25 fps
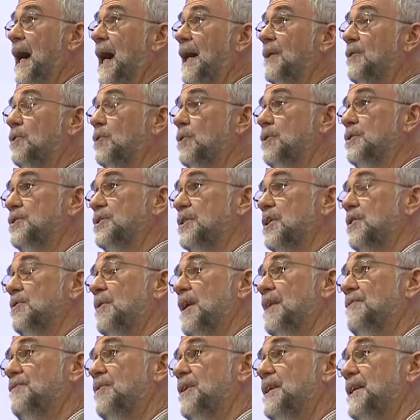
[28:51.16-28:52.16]
And
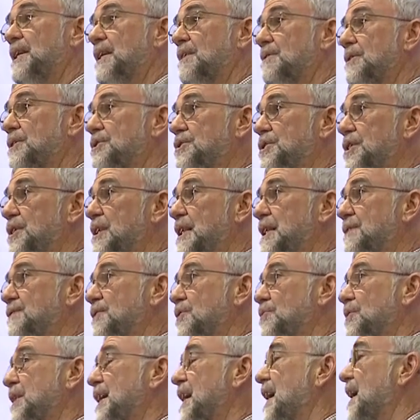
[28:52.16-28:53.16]
also every year in
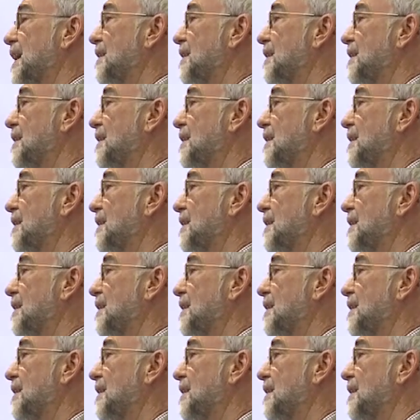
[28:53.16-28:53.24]
Geneva we